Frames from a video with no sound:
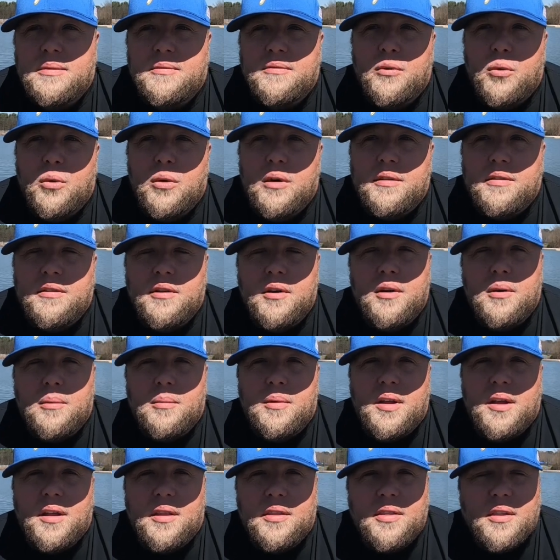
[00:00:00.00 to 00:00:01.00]
for a
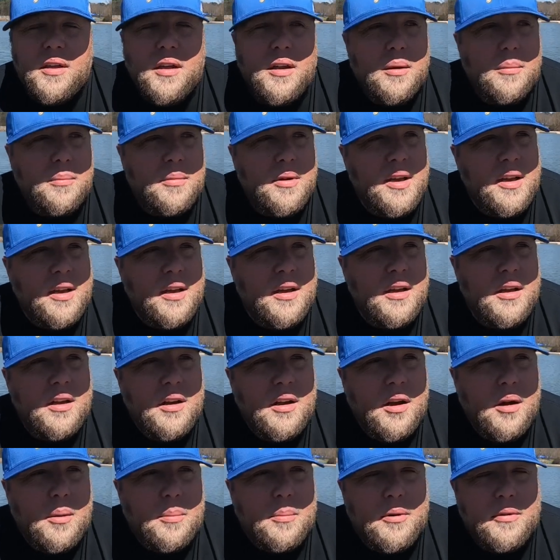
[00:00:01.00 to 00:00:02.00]
tournament. Thought it'd be a good
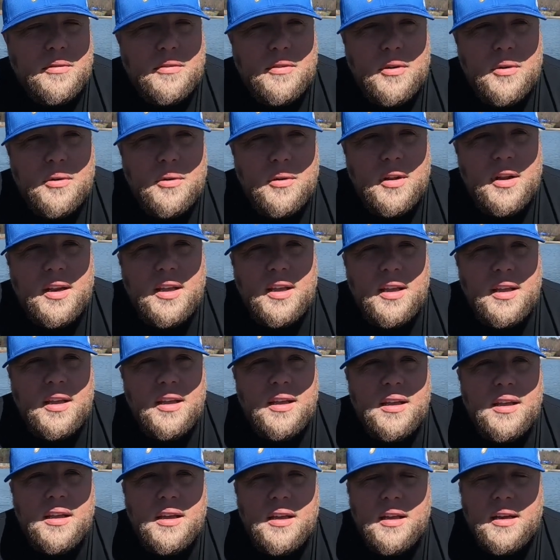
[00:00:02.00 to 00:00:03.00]
opportunity
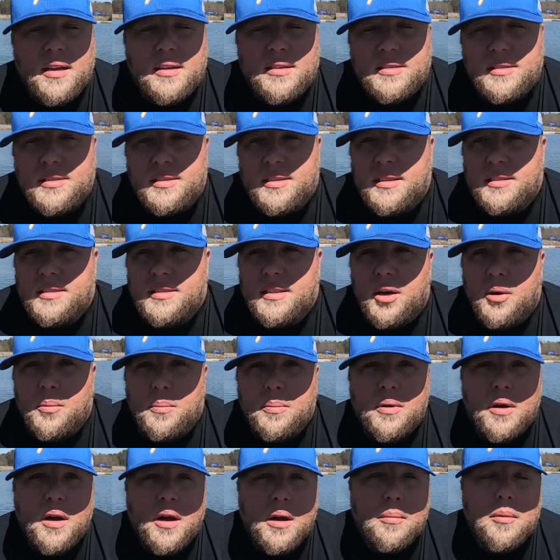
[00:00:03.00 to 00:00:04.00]
since I'll
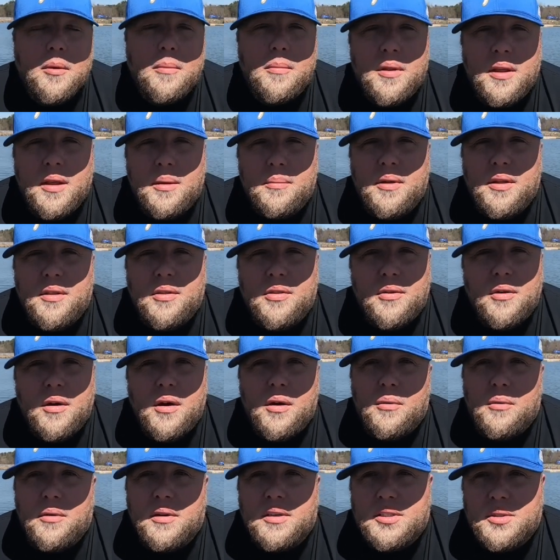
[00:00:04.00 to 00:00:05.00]
probably be
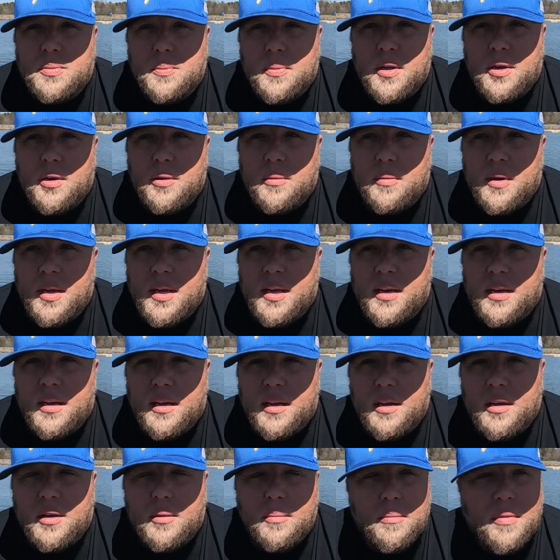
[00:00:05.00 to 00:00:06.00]
throwing a spinnerbait a
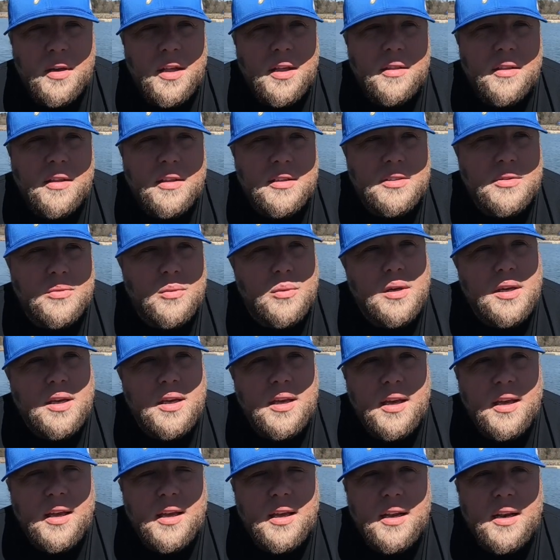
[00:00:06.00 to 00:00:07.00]
good bit this
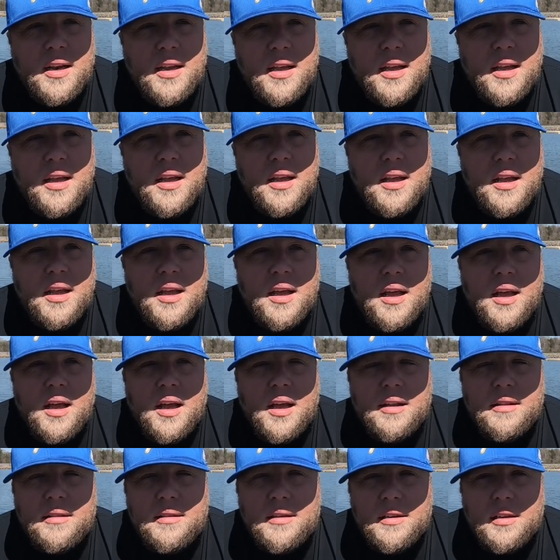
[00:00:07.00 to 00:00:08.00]
weekend
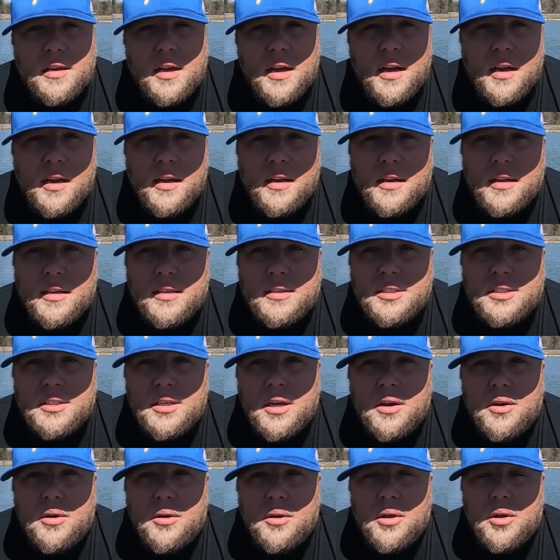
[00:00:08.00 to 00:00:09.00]
to kind of
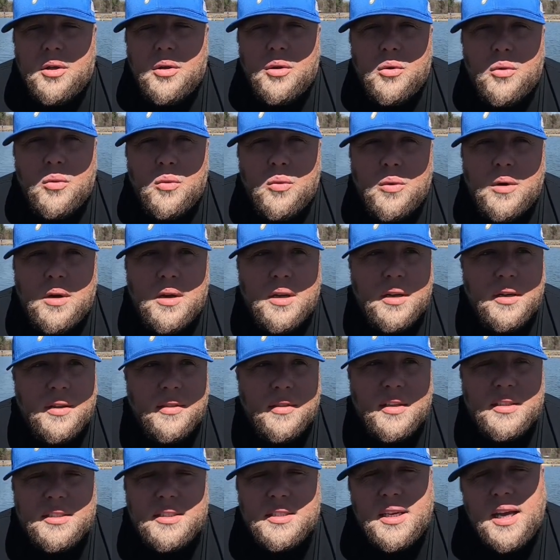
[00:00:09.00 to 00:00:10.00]
show you
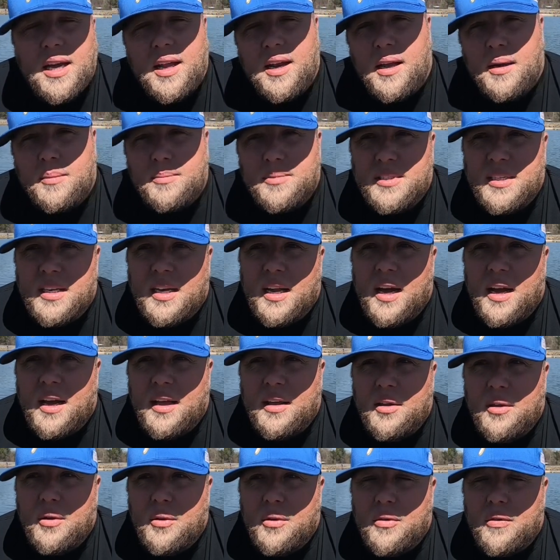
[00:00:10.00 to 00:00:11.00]
the setups that I
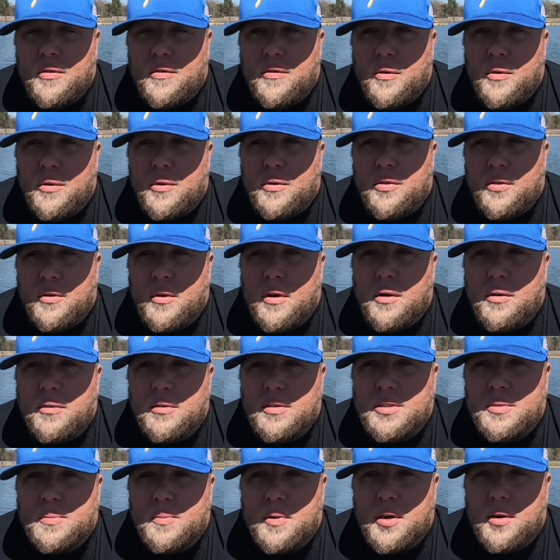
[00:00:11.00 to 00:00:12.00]
use for throwing a
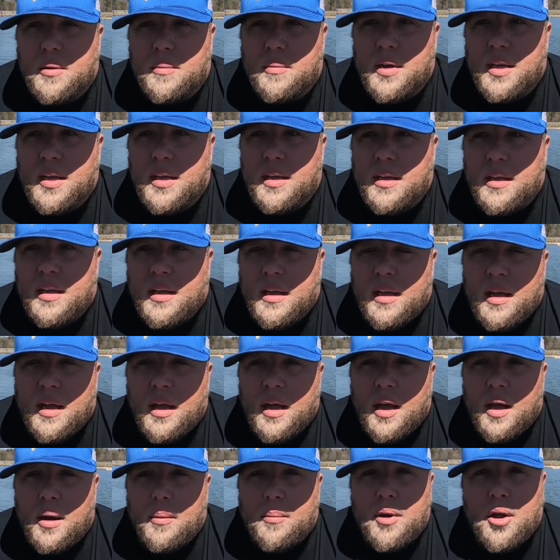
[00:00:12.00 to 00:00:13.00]
spinnerbait.
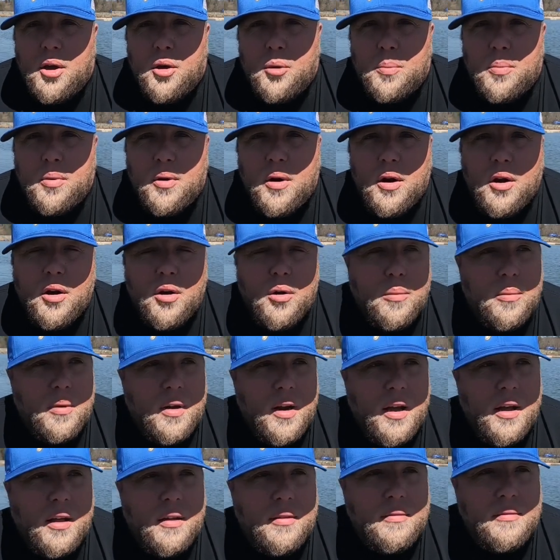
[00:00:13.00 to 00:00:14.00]
I'm no pro, but
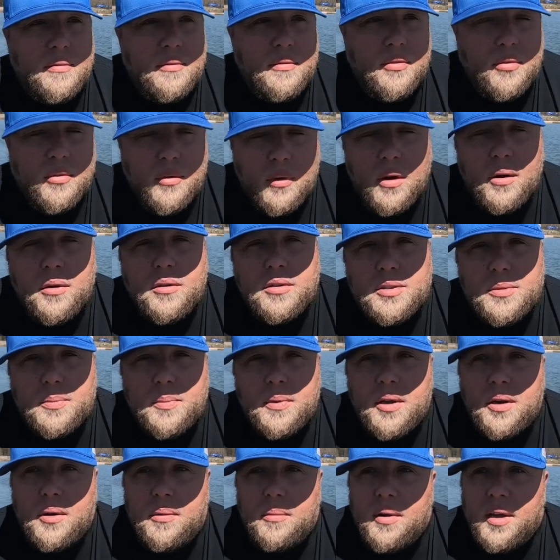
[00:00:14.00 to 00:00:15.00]
I throw a
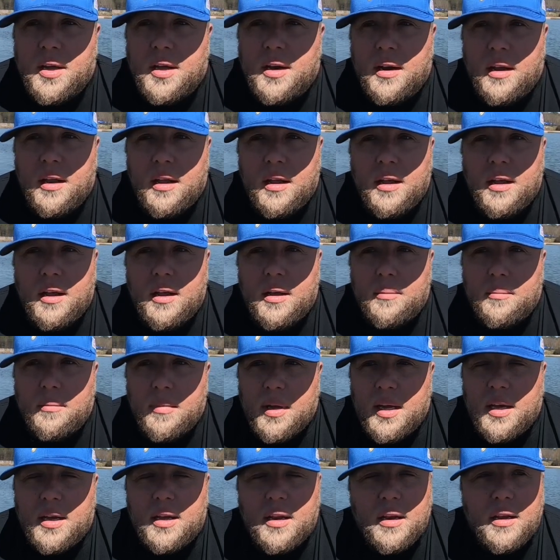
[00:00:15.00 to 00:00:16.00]
spinnerbait a lot,
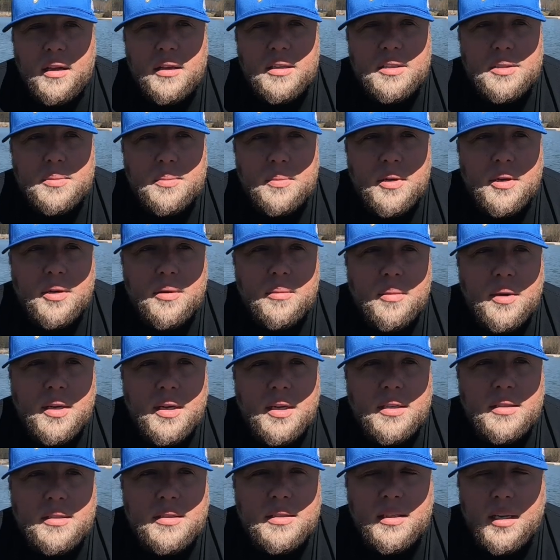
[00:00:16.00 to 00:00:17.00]
make a lot of
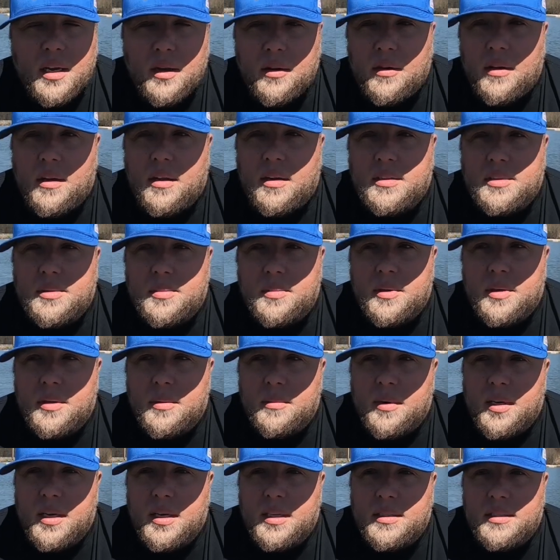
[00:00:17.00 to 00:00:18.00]
spinnerbaits, sell a lot of
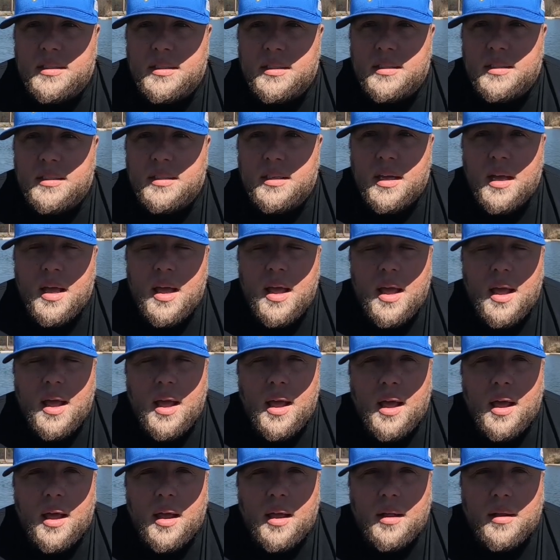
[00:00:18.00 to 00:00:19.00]
spinnerbaits, and
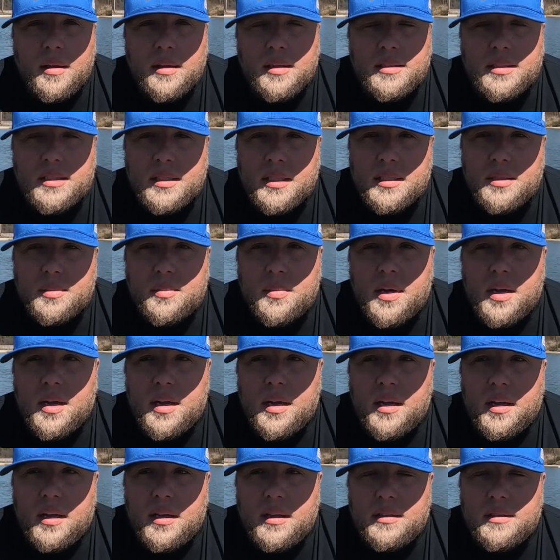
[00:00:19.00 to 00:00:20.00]
it's just been
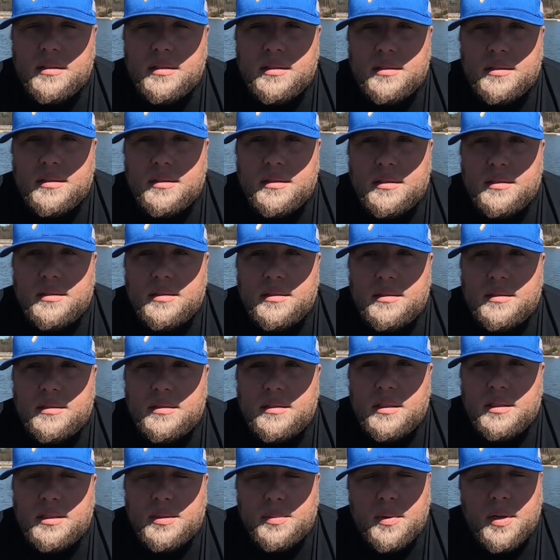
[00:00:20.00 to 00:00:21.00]
a
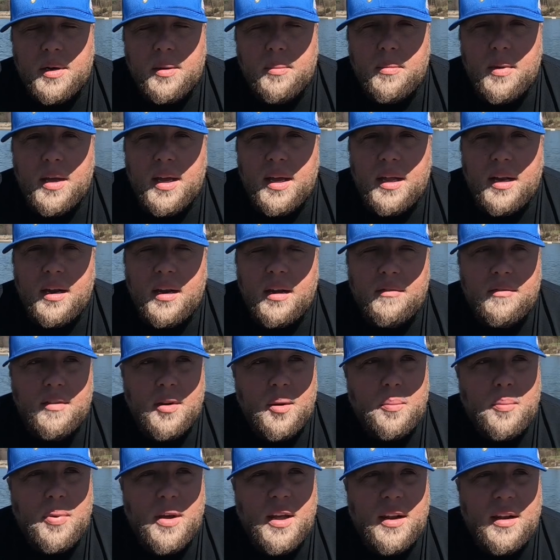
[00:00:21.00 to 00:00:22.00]
bait I've
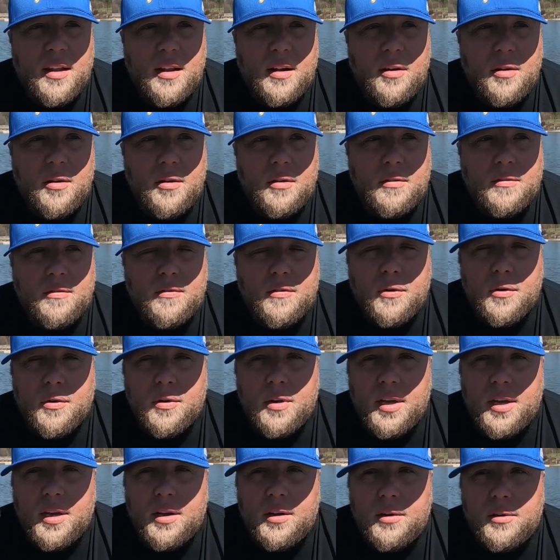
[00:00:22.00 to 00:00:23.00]
depended on for
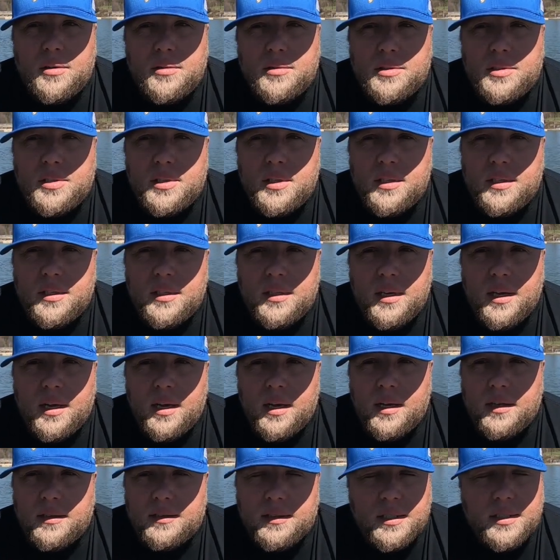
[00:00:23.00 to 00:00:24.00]
years
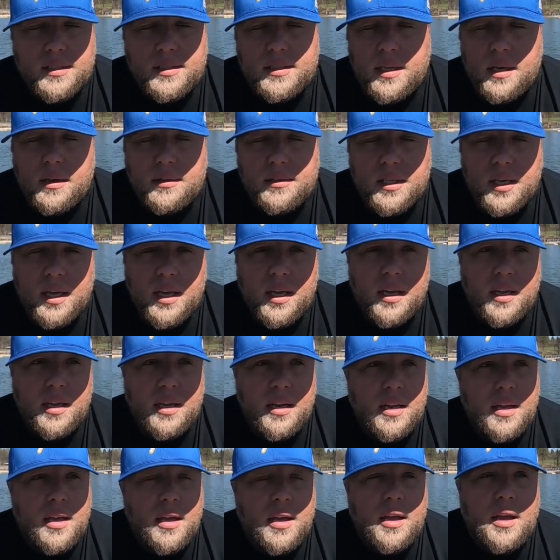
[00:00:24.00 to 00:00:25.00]
since I was a
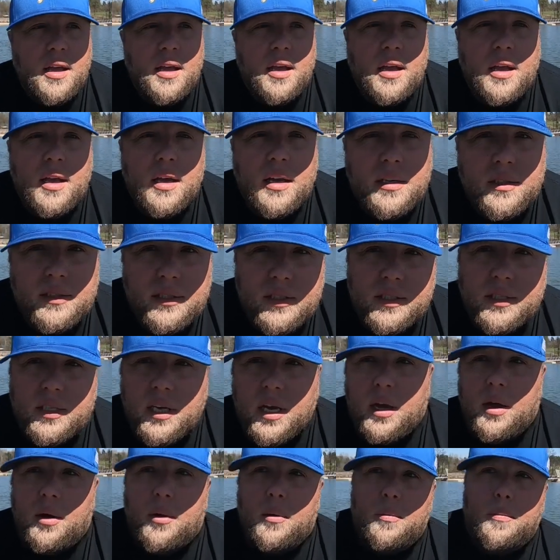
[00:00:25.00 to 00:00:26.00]
kid.
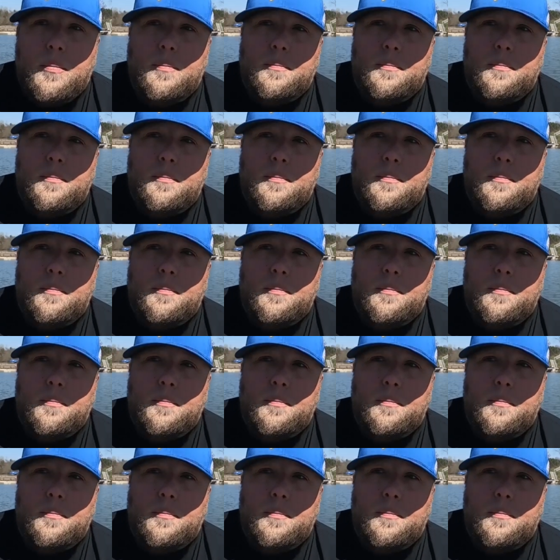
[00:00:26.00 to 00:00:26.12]
So